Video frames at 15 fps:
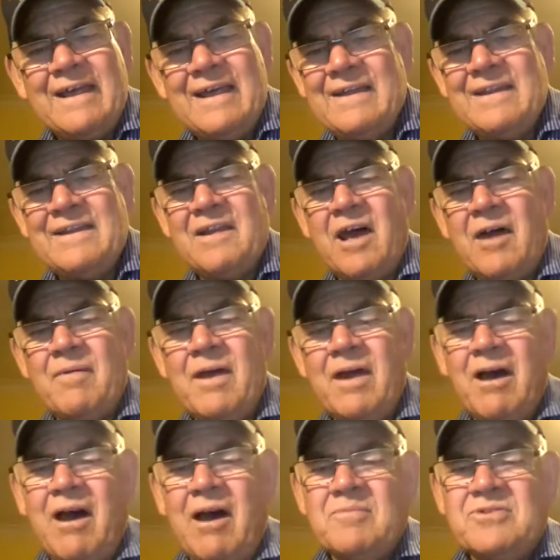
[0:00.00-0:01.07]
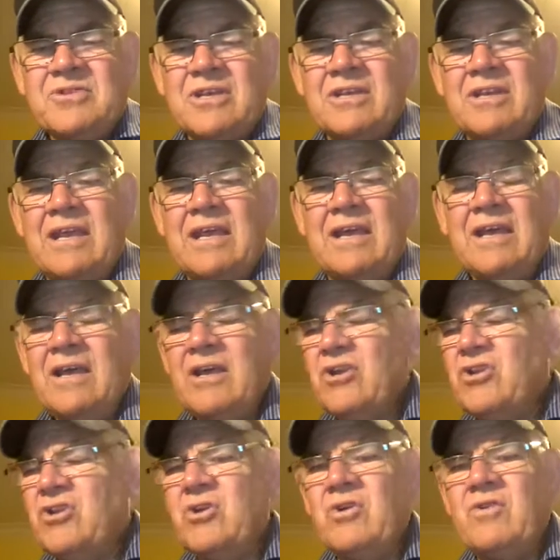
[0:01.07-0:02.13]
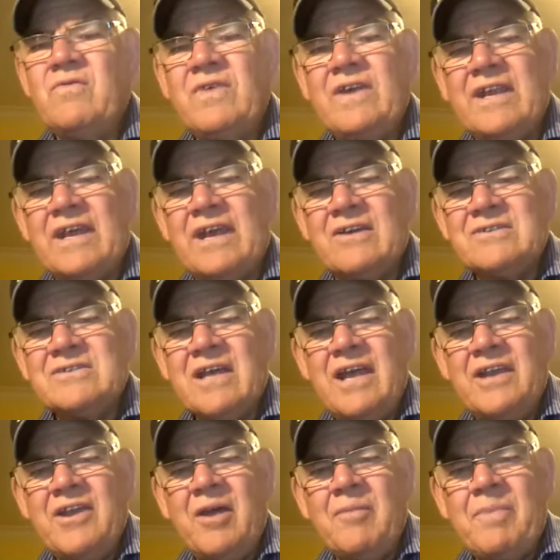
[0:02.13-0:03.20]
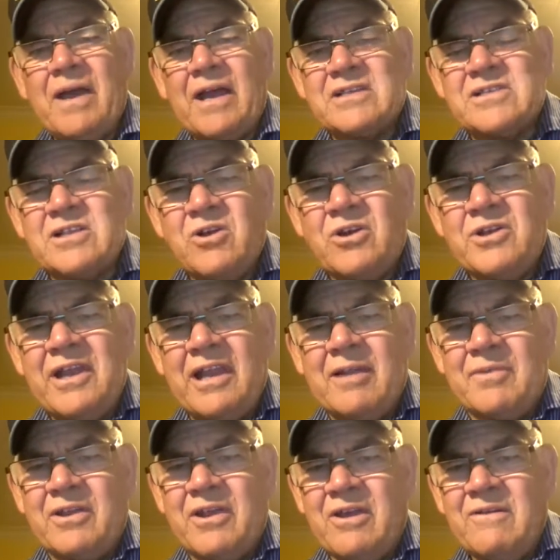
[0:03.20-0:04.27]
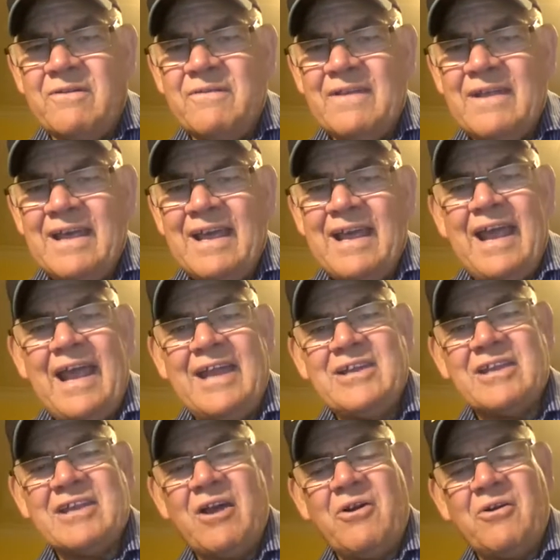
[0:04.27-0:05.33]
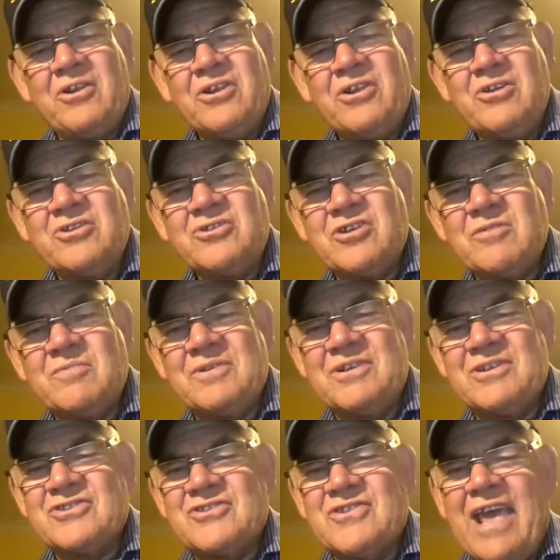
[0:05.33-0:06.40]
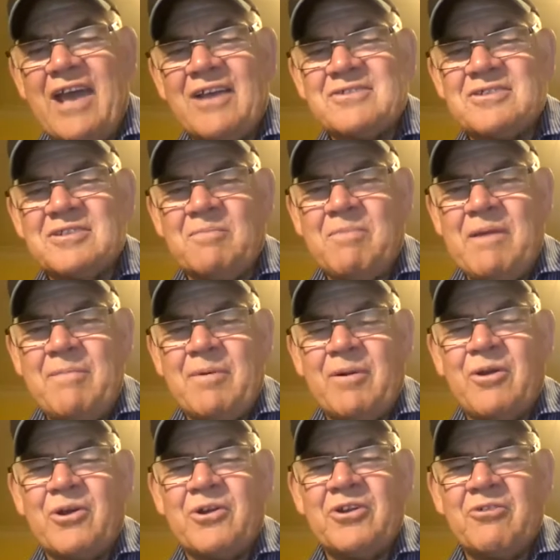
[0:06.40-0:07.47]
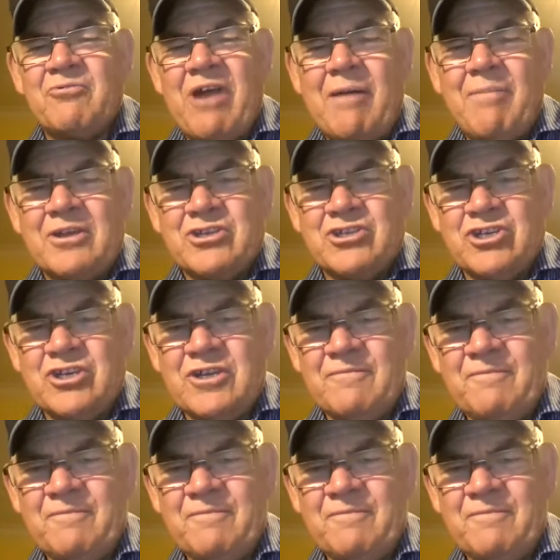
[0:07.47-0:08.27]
And then I'm sitting here doing videos and no buggers looking at them, you know. And you go onto YouTube and there's thousands of people looking at rubbish.